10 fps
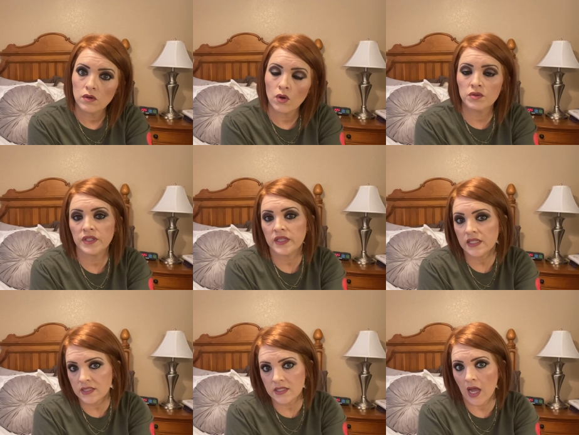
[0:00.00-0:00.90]
only
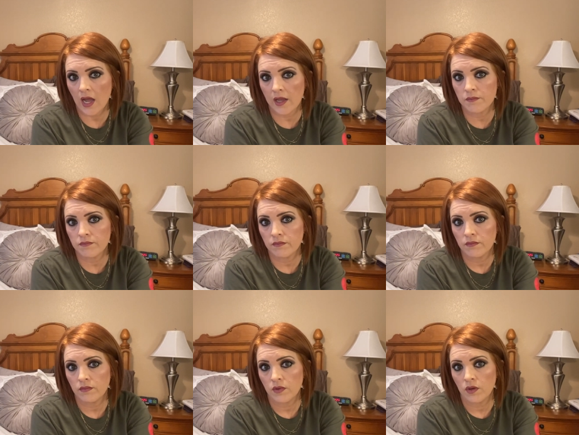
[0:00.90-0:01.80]
this time
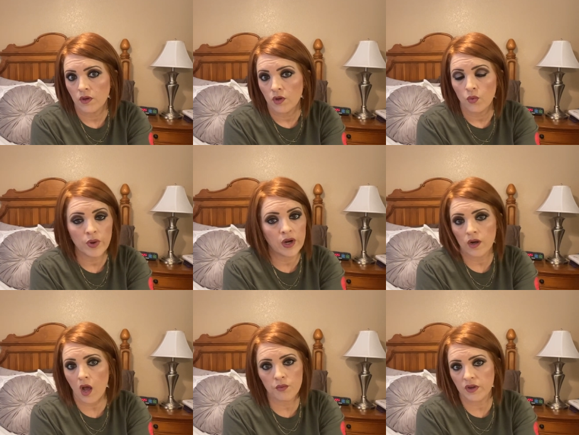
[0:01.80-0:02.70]
we are
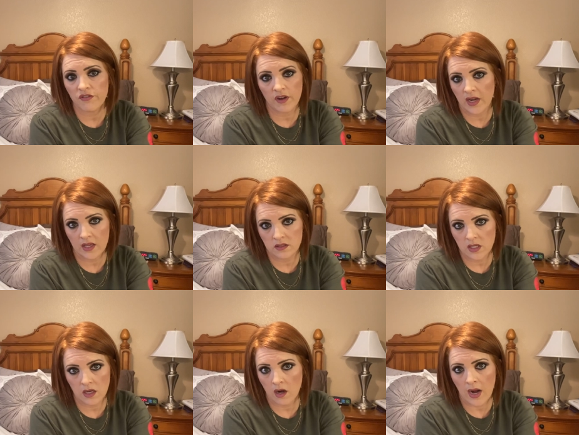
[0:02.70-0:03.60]
not
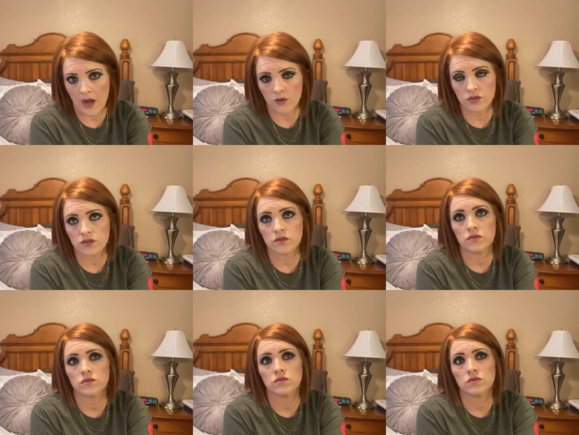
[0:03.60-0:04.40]
refinancing our house.